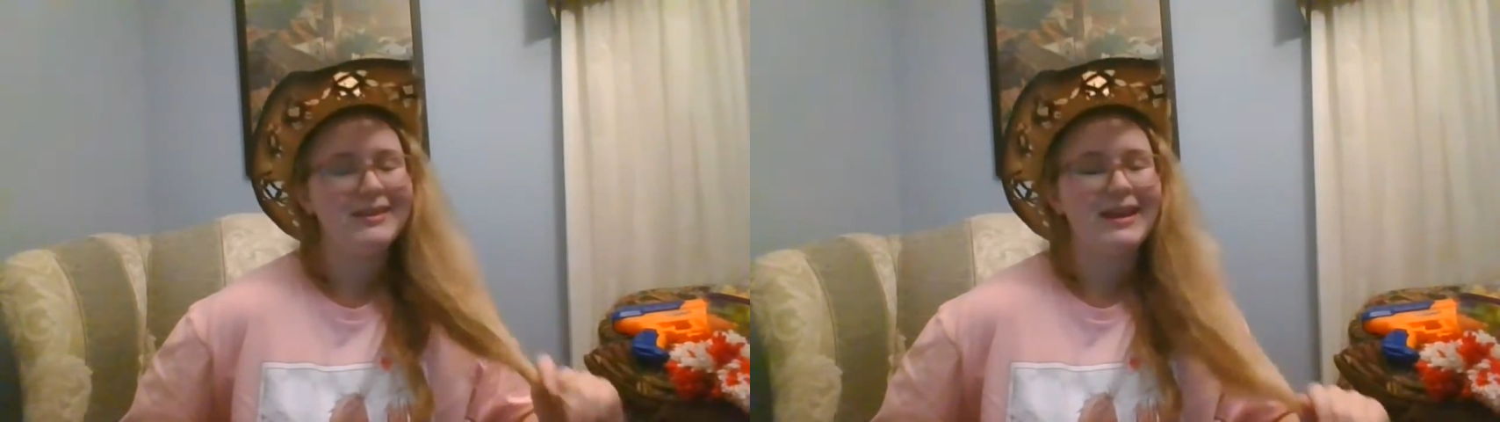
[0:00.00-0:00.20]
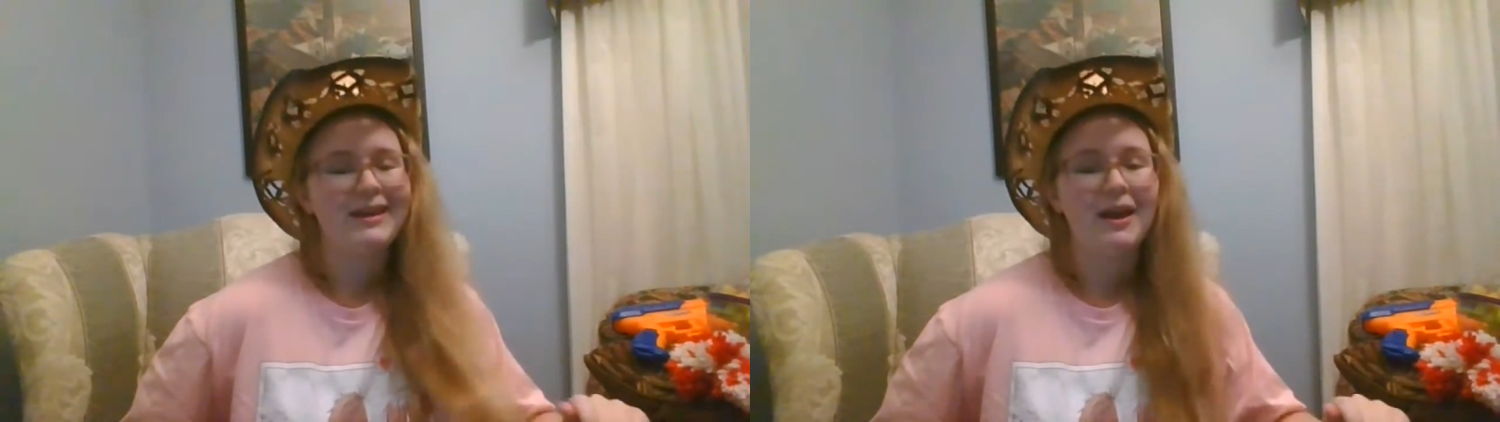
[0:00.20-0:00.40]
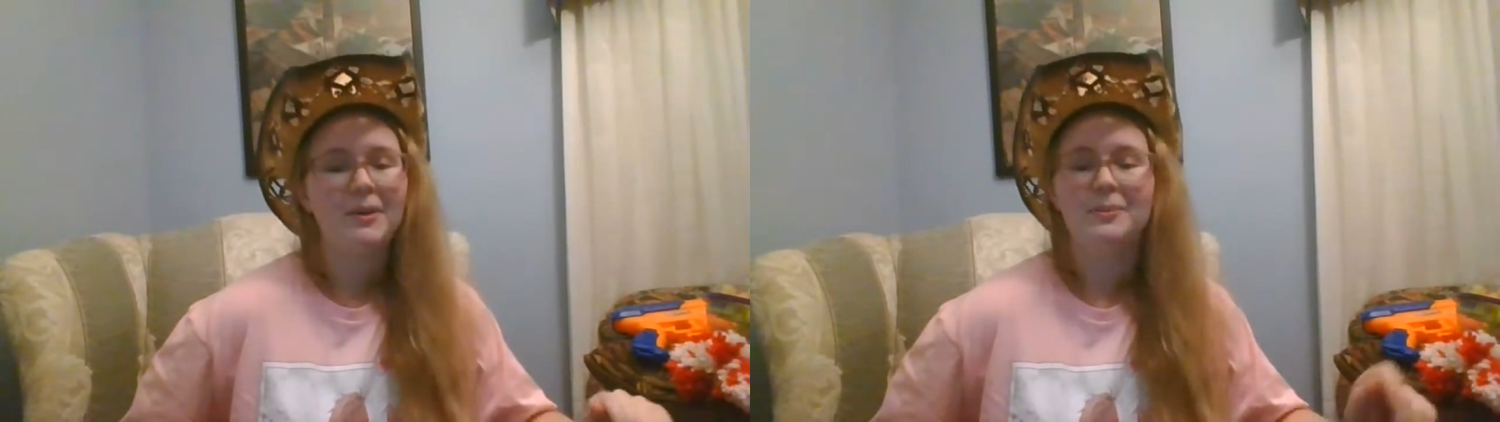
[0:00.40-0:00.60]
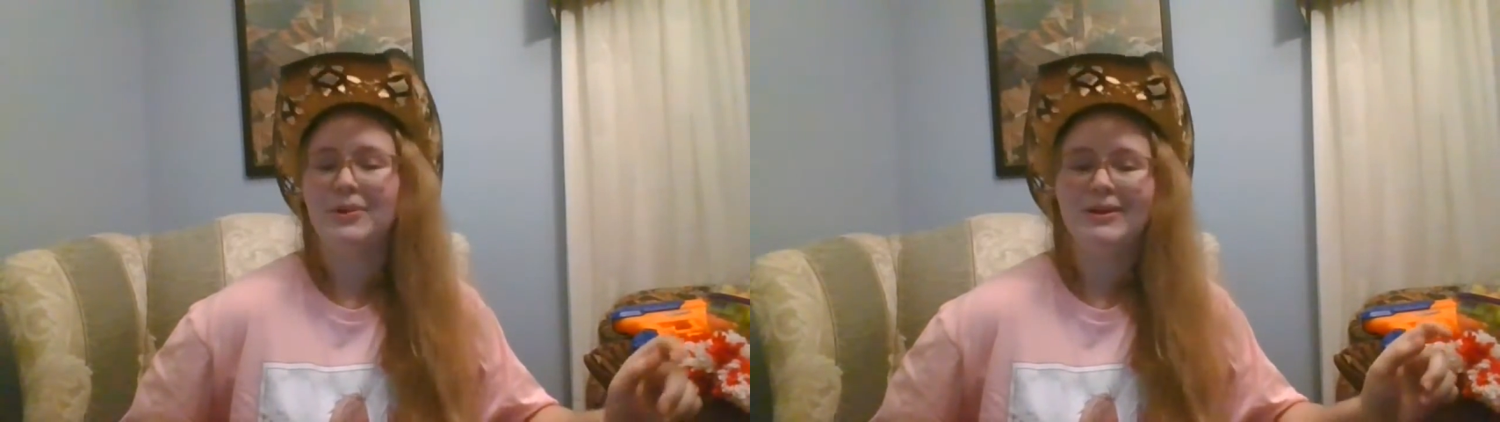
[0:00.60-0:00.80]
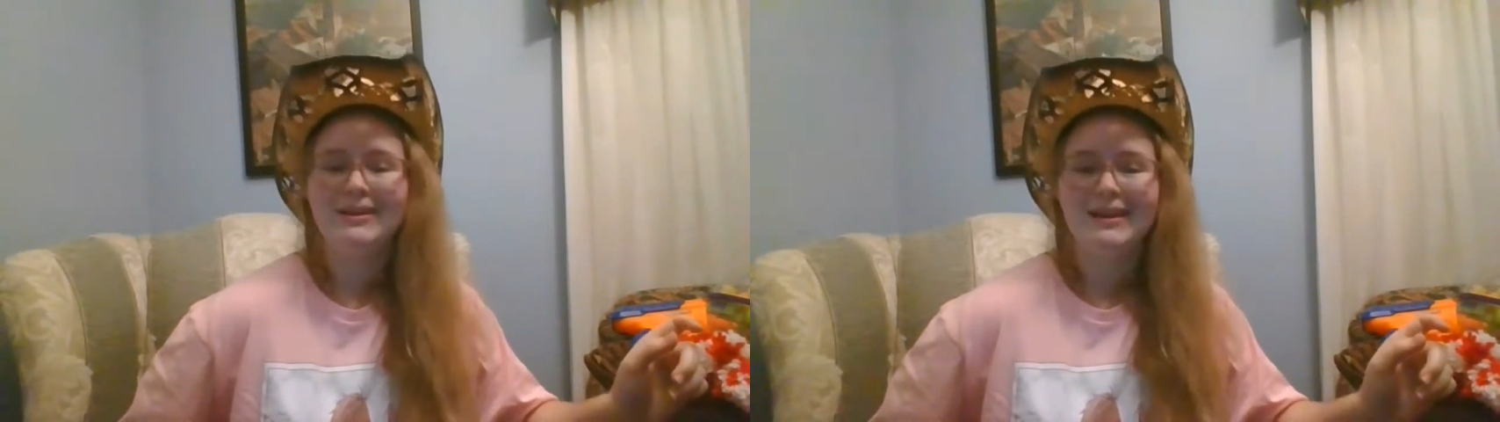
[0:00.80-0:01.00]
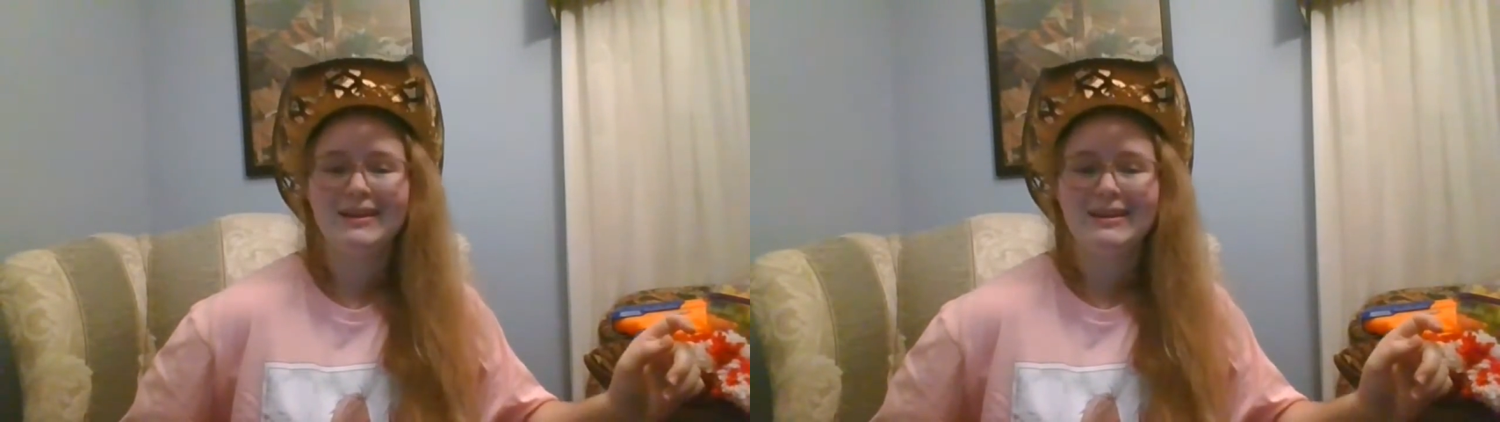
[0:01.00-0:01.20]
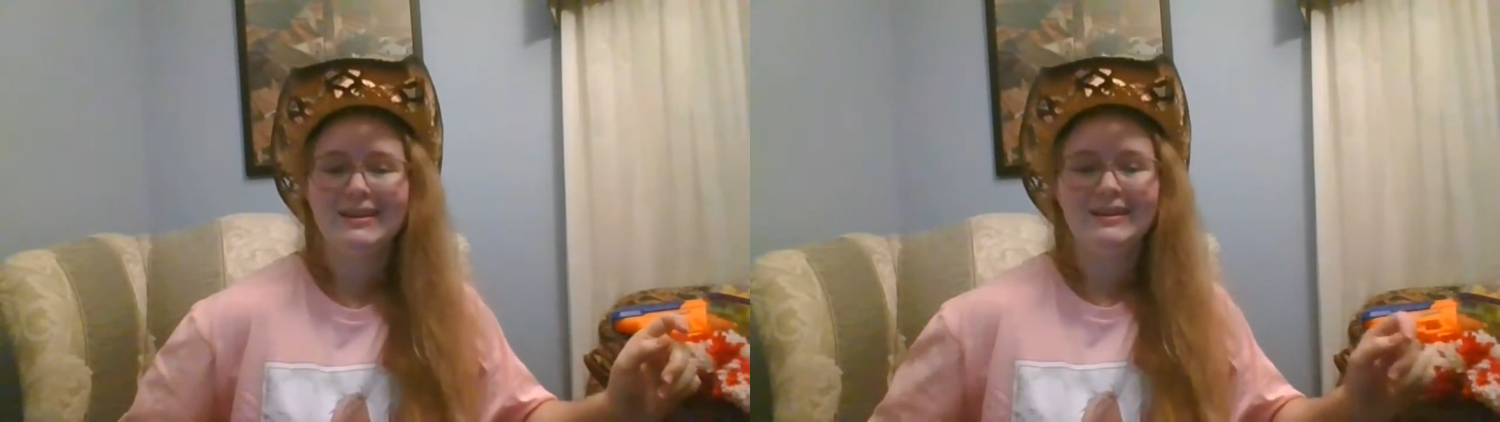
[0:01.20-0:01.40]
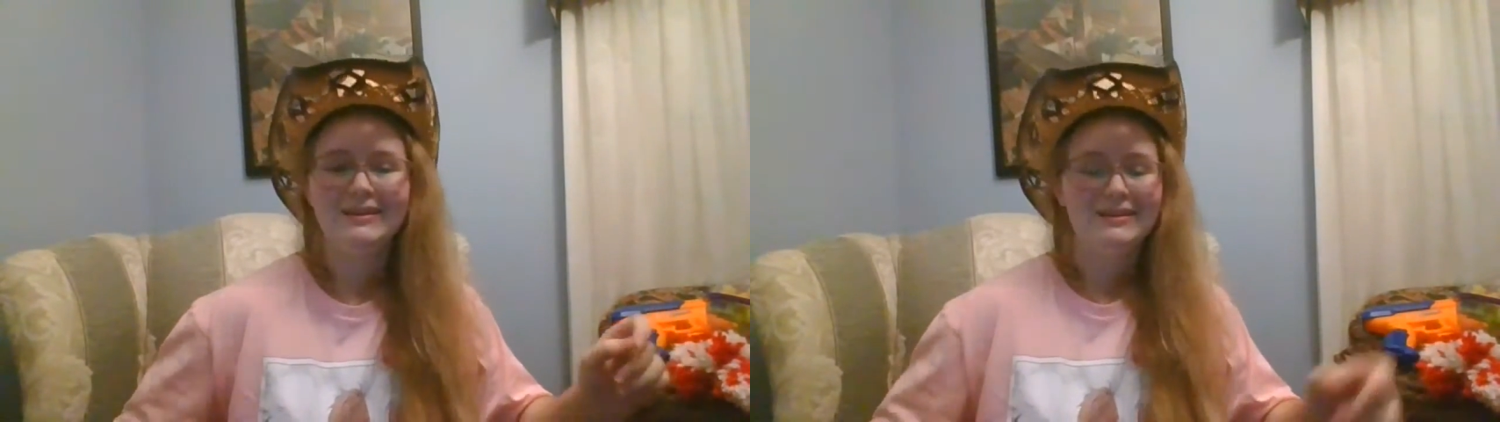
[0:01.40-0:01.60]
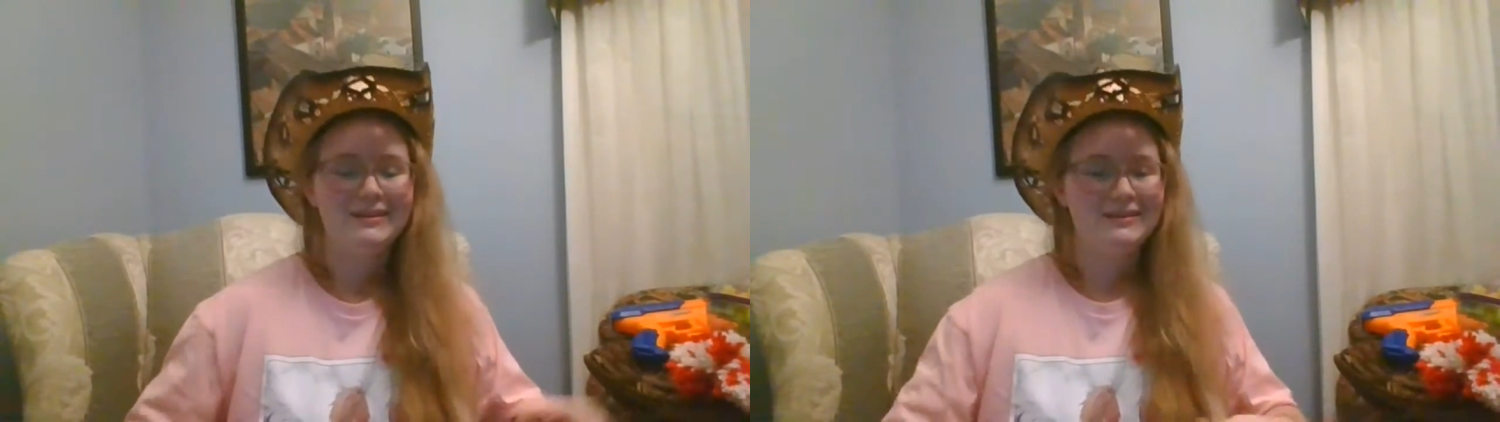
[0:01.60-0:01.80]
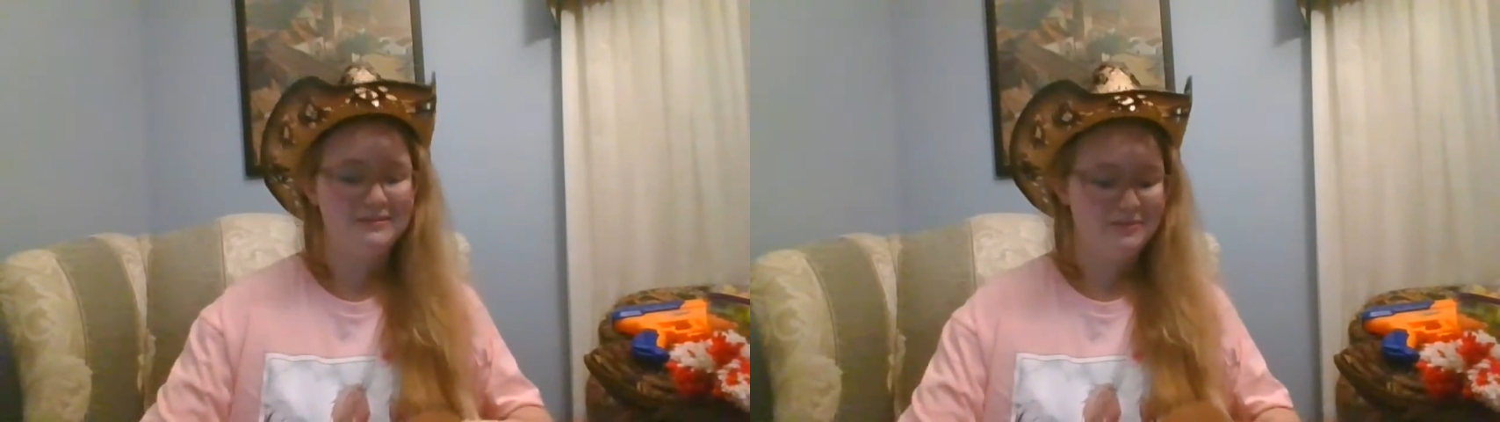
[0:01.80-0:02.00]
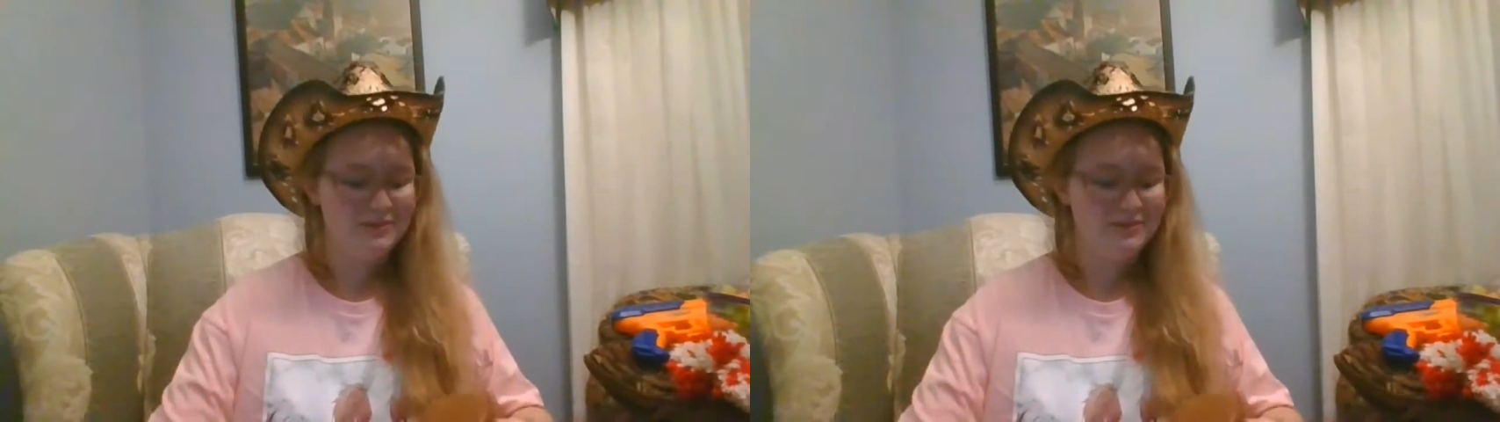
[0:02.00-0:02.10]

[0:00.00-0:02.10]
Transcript: and then I got a brilliant idea